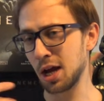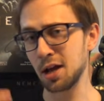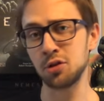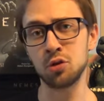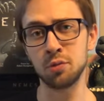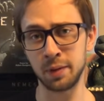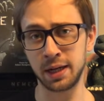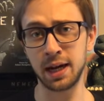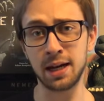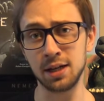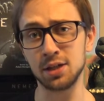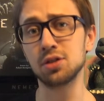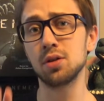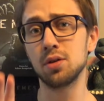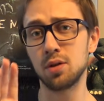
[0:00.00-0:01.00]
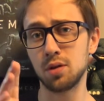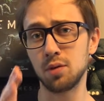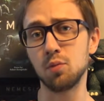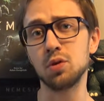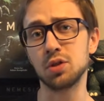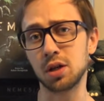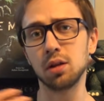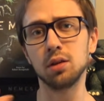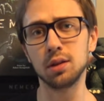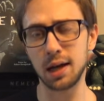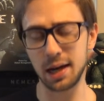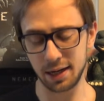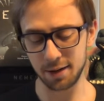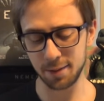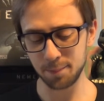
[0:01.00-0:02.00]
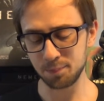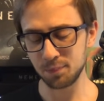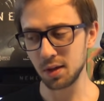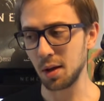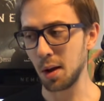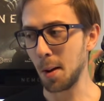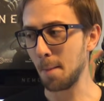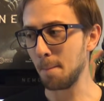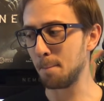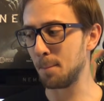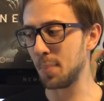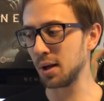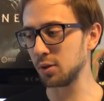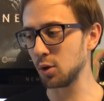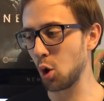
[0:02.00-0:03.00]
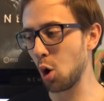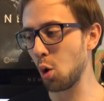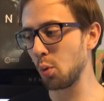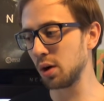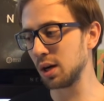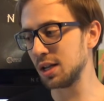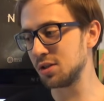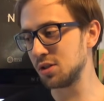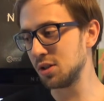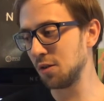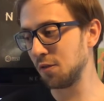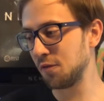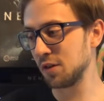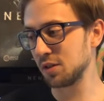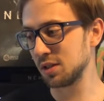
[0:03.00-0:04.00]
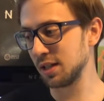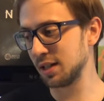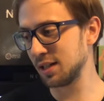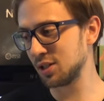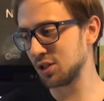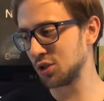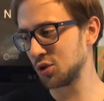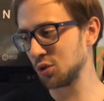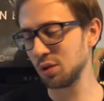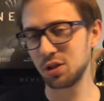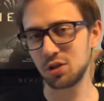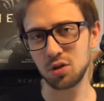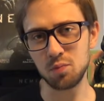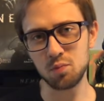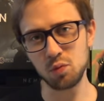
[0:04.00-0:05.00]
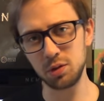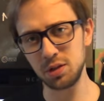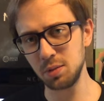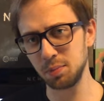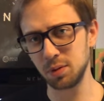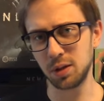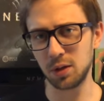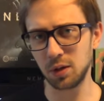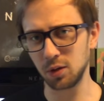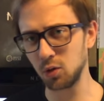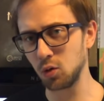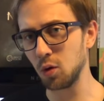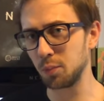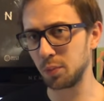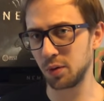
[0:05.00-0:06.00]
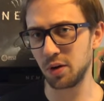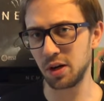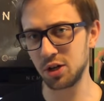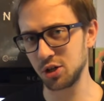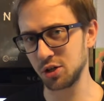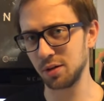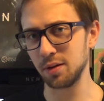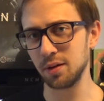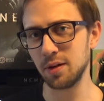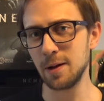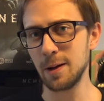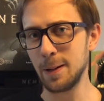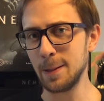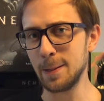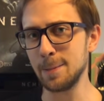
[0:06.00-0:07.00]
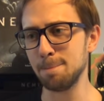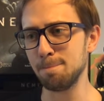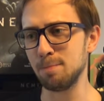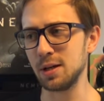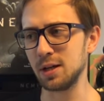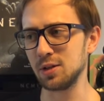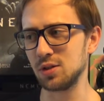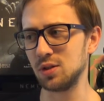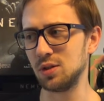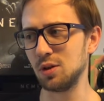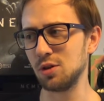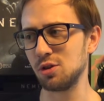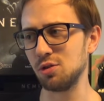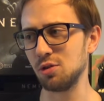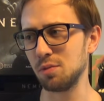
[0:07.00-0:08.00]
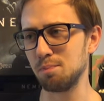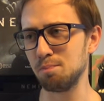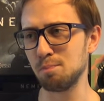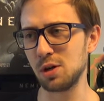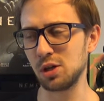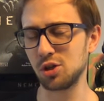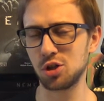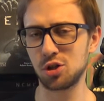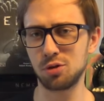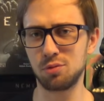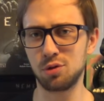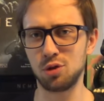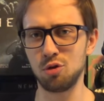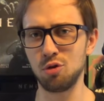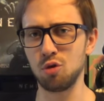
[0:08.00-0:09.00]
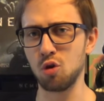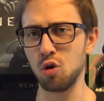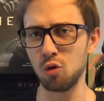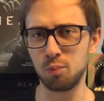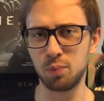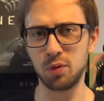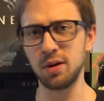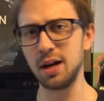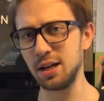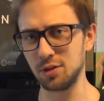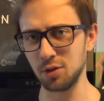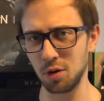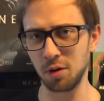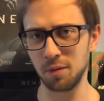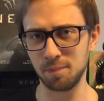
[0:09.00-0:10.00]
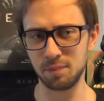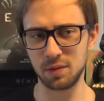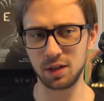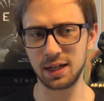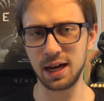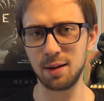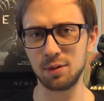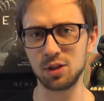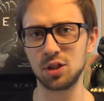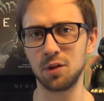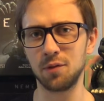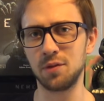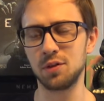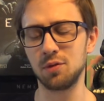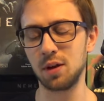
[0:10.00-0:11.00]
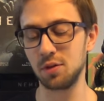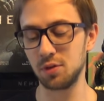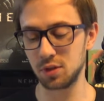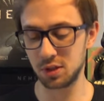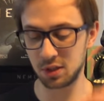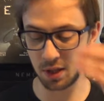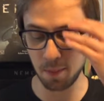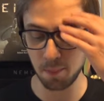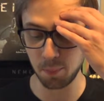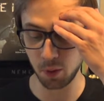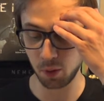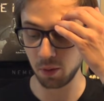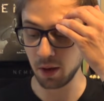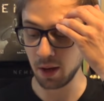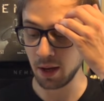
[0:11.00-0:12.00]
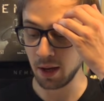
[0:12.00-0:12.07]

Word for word: add to the mechanics, which I like. but overall it still feels like a solitaire multiplayer cooperation, because there's not much to cooperate on. The game itself is rather simple.